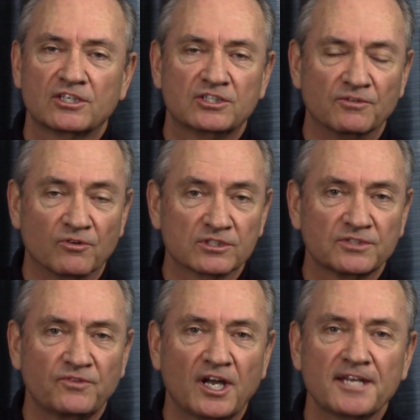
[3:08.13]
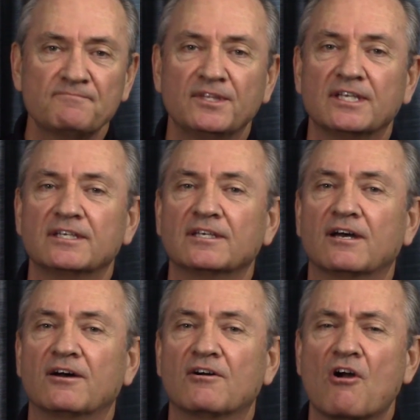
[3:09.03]
diversified,
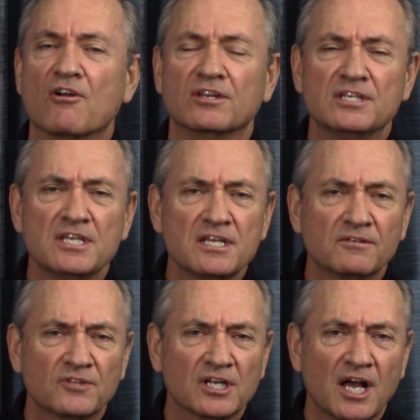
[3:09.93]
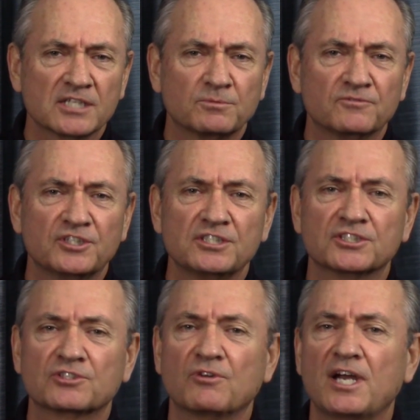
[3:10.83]
are in need of the gospel of
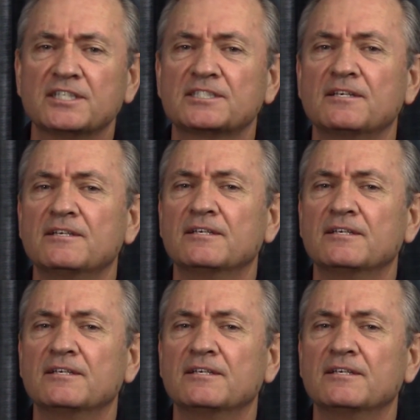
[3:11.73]
Jesus Christ,